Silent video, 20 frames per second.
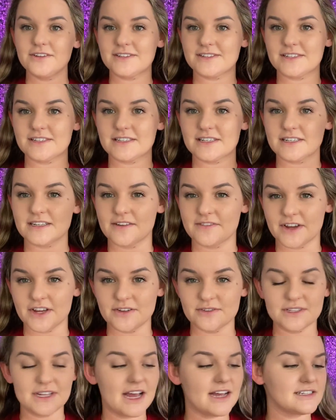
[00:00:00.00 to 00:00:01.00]
is the stuff I
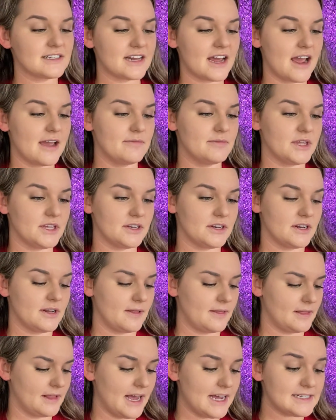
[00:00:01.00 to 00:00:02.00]
used last
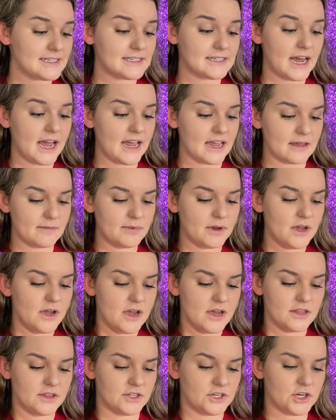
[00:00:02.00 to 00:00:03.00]
type,
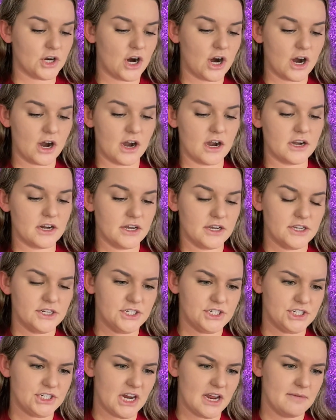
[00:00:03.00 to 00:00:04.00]
Tarte
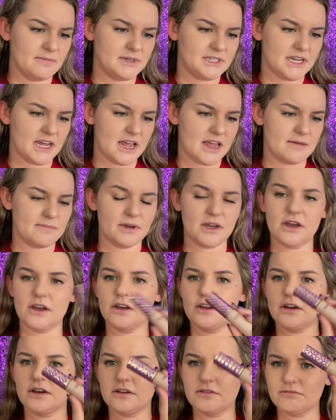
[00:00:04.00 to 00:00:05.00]
Shape Tape
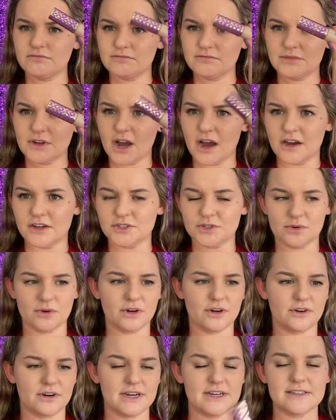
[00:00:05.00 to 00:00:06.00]
Contour
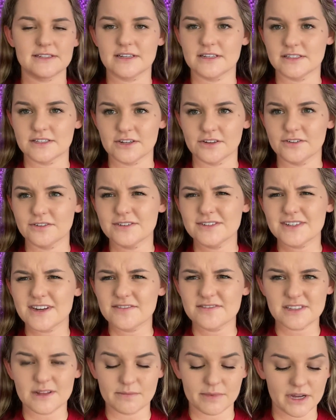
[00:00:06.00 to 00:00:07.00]
Crease Concealer. This stuff's
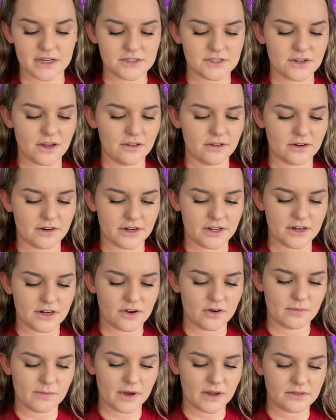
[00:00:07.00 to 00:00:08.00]
the best. Y'all already know
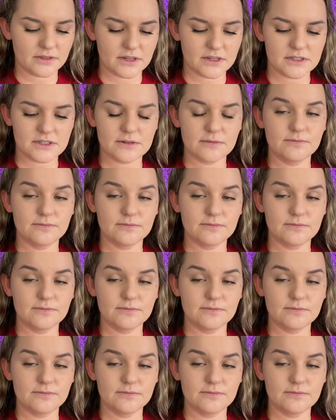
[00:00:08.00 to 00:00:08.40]
about this.